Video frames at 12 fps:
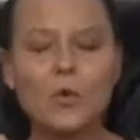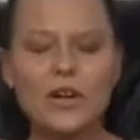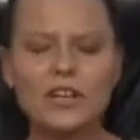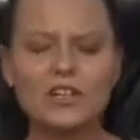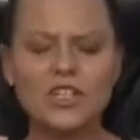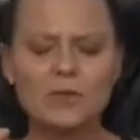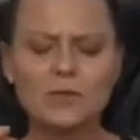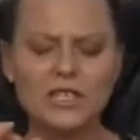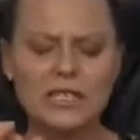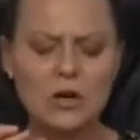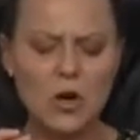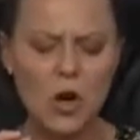when she
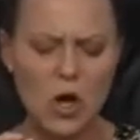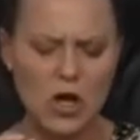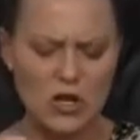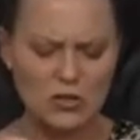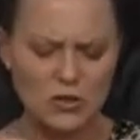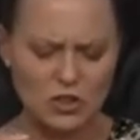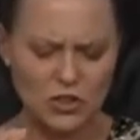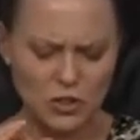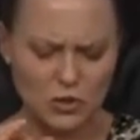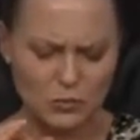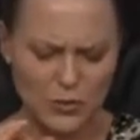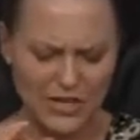was called
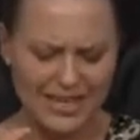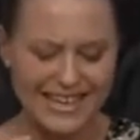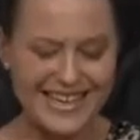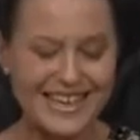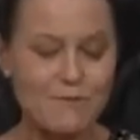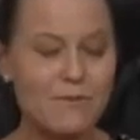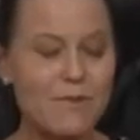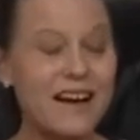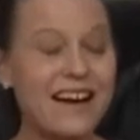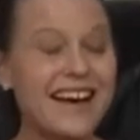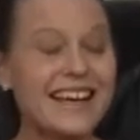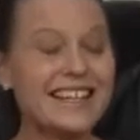to be
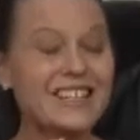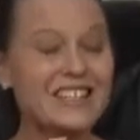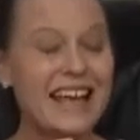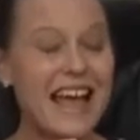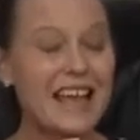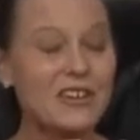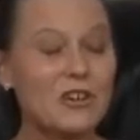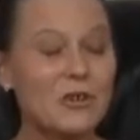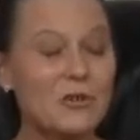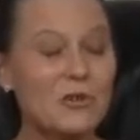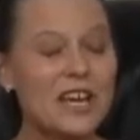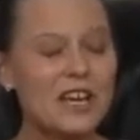my
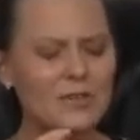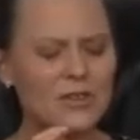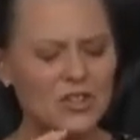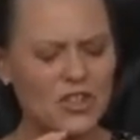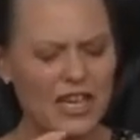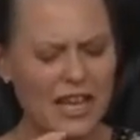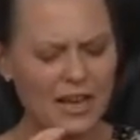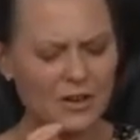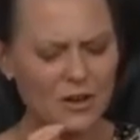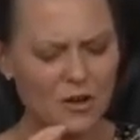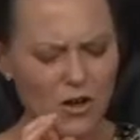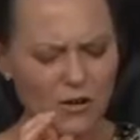channel, the
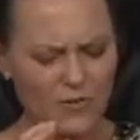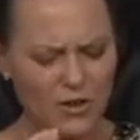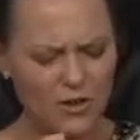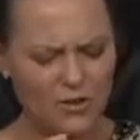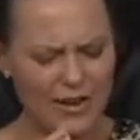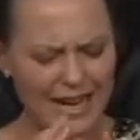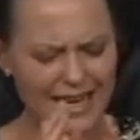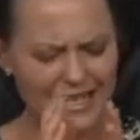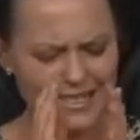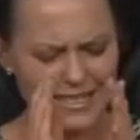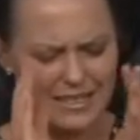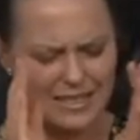channel of the
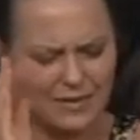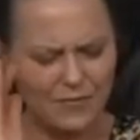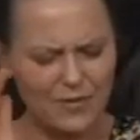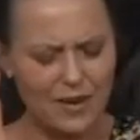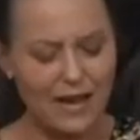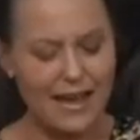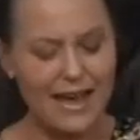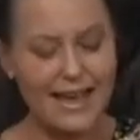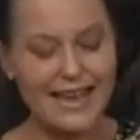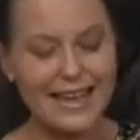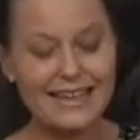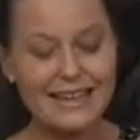great
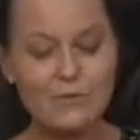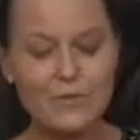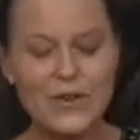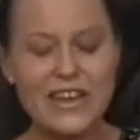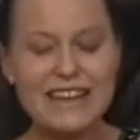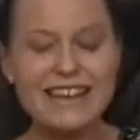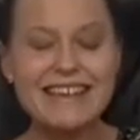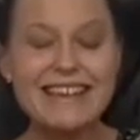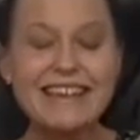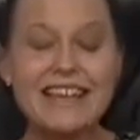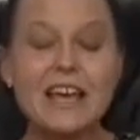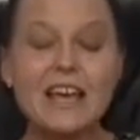divine
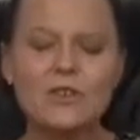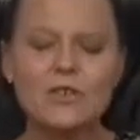being,